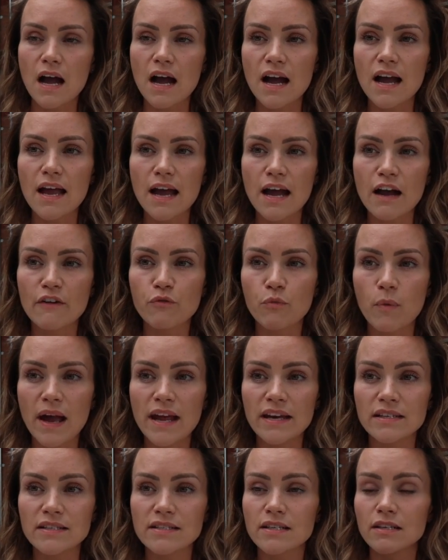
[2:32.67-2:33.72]
I have
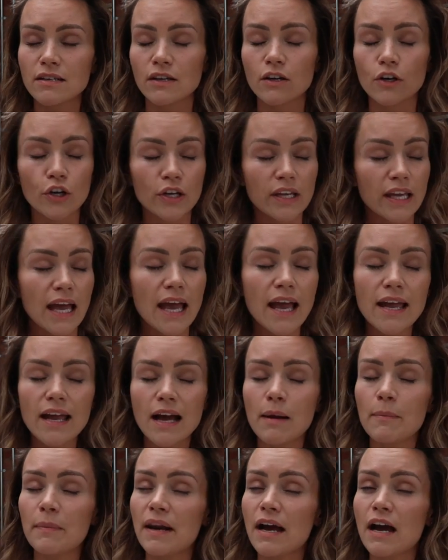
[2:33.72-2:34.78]
went, okay,
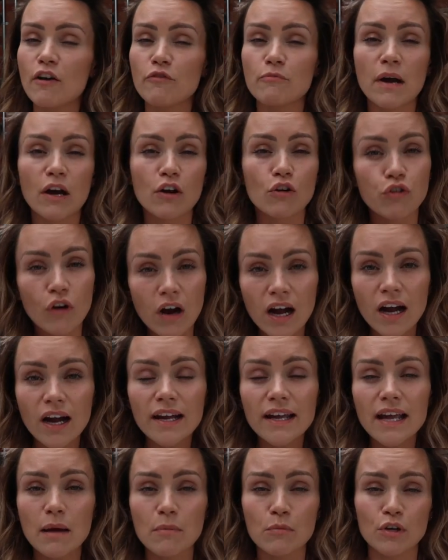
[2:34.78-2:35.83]
I'm gonna have my
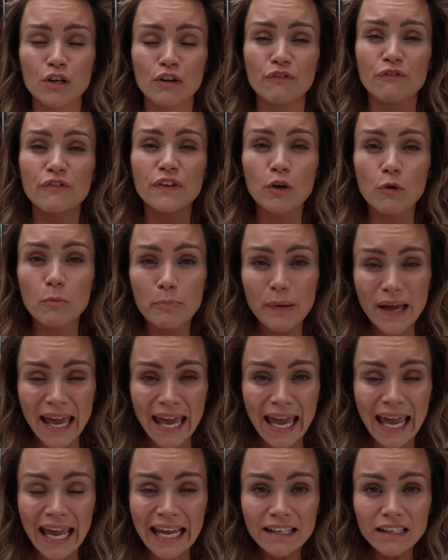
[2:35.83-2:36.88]
cry, I'm gonna feel
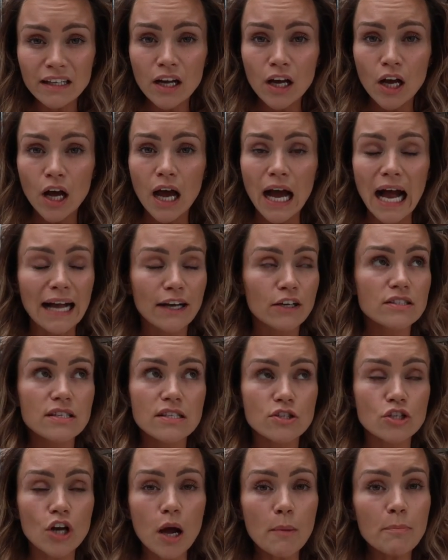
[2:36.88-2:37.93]
pain, because
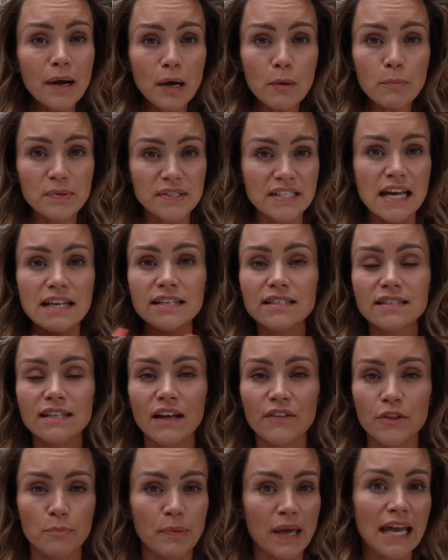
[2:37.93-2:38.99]
it's not about pretending
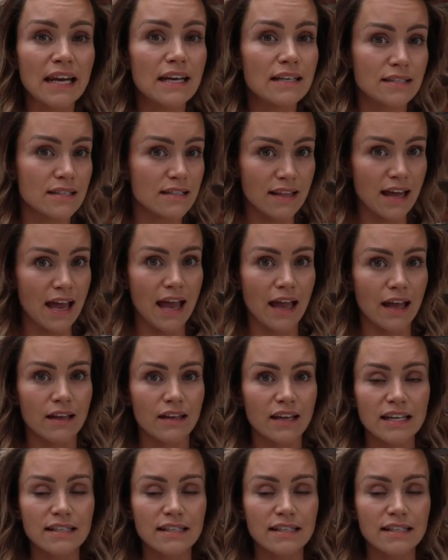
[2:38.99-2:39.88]
that the pain isn't there.